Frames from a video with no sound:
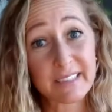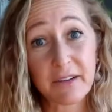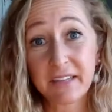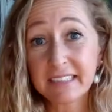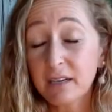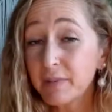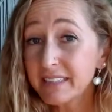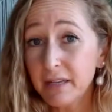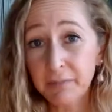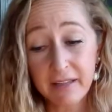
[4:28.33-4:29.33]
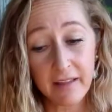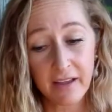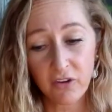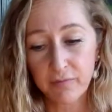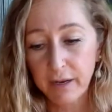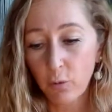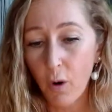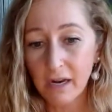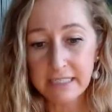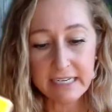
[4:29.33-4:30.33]
So this could be something that you've been
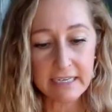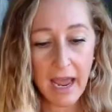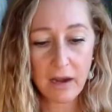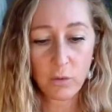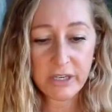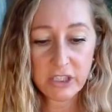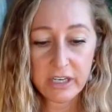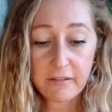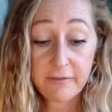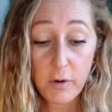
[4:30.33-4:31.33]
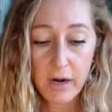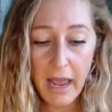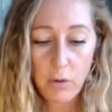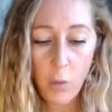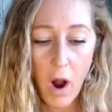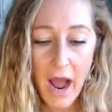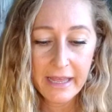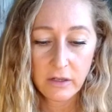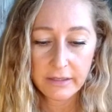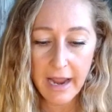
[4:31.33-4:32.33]
wanting and wishing for a
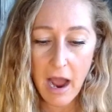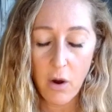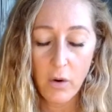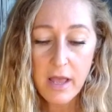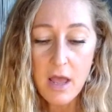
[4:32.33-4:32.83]
while now.